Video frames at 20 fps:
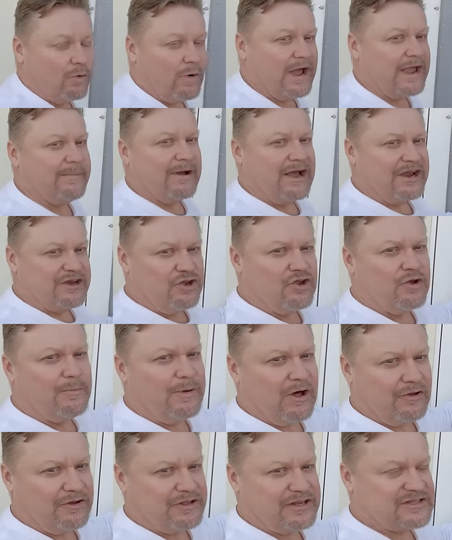the way my new
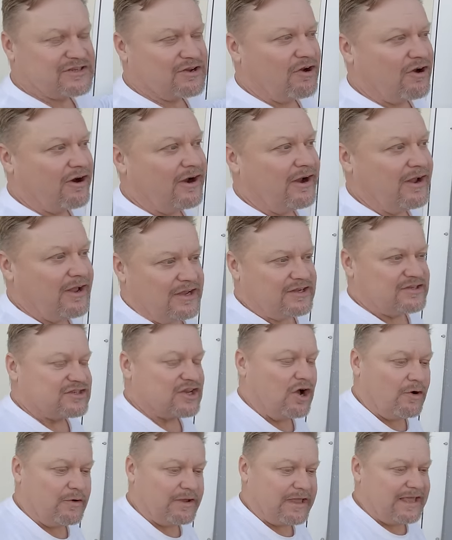buildings are.
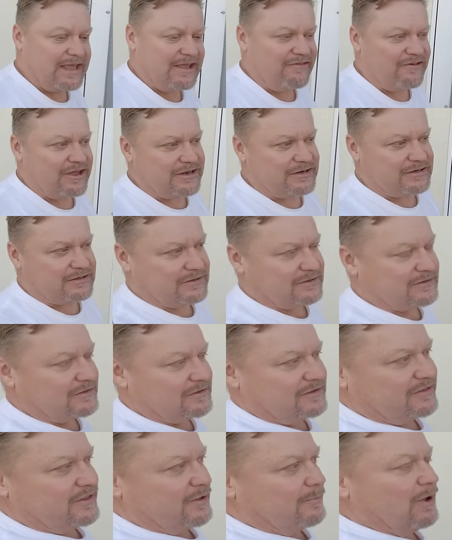So
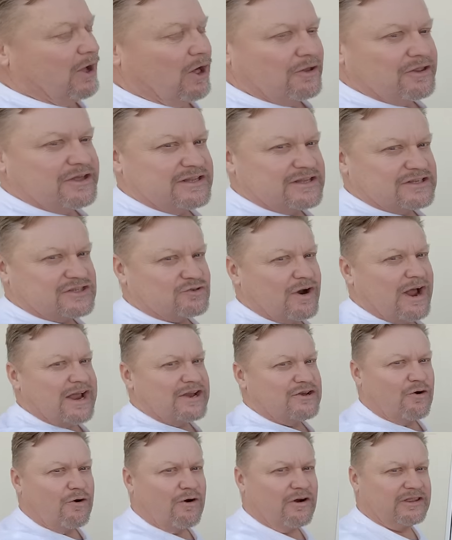even the building that's
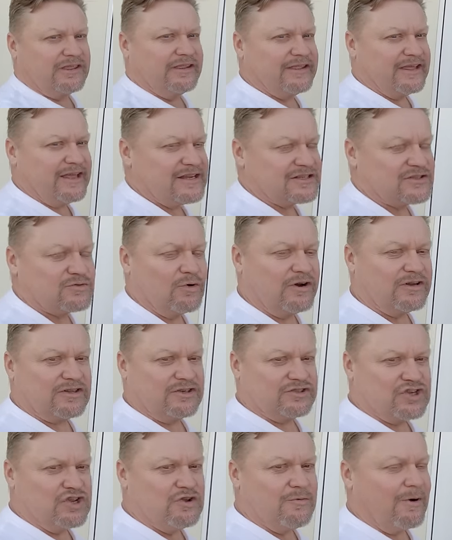right north of this, we're at
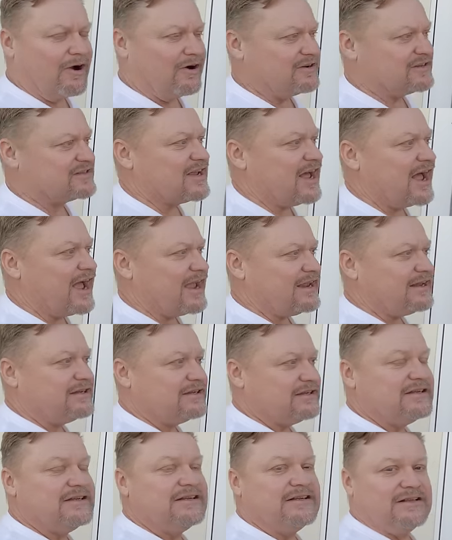the two barn site,
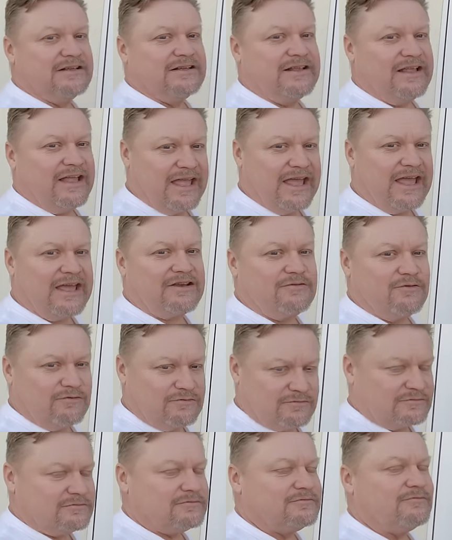it
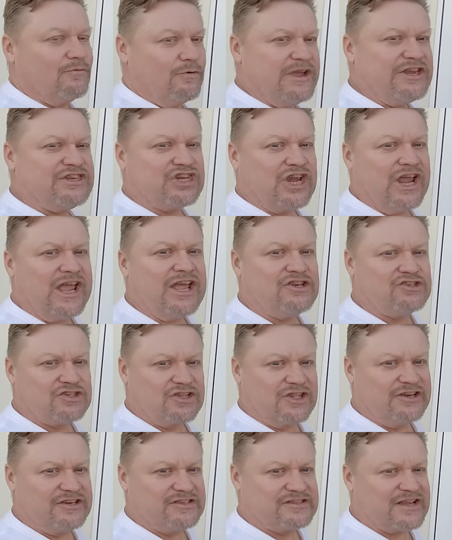we changed
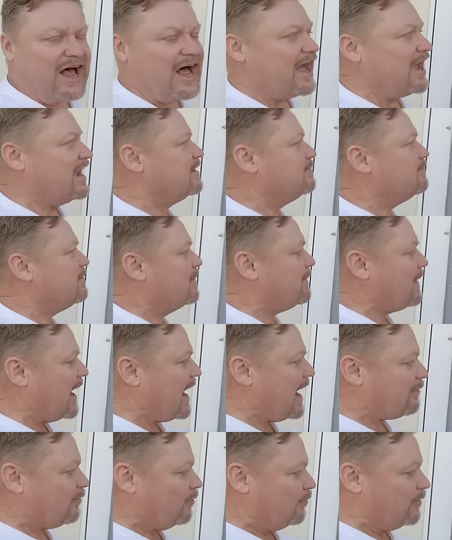the design, but
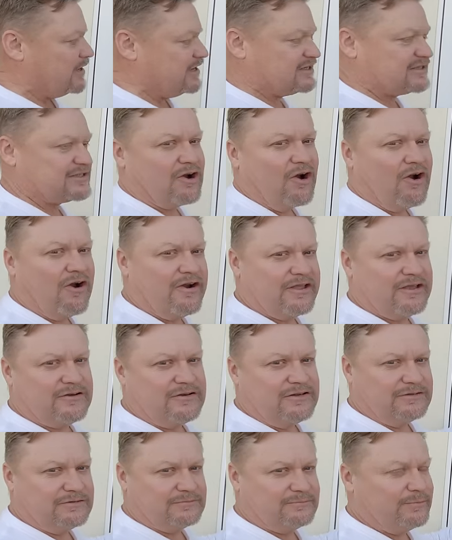back when we started
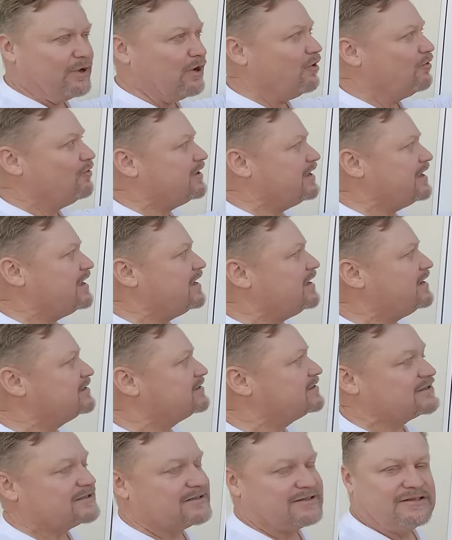building
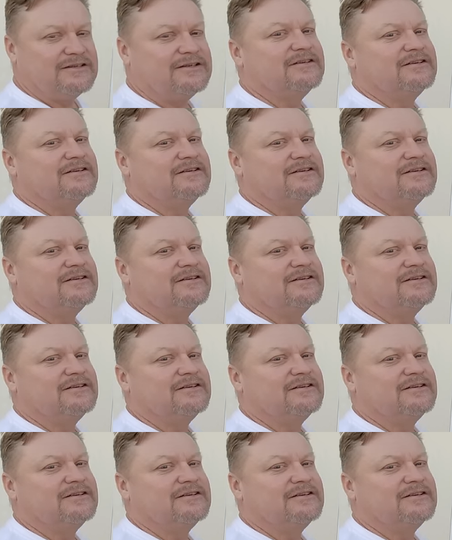these,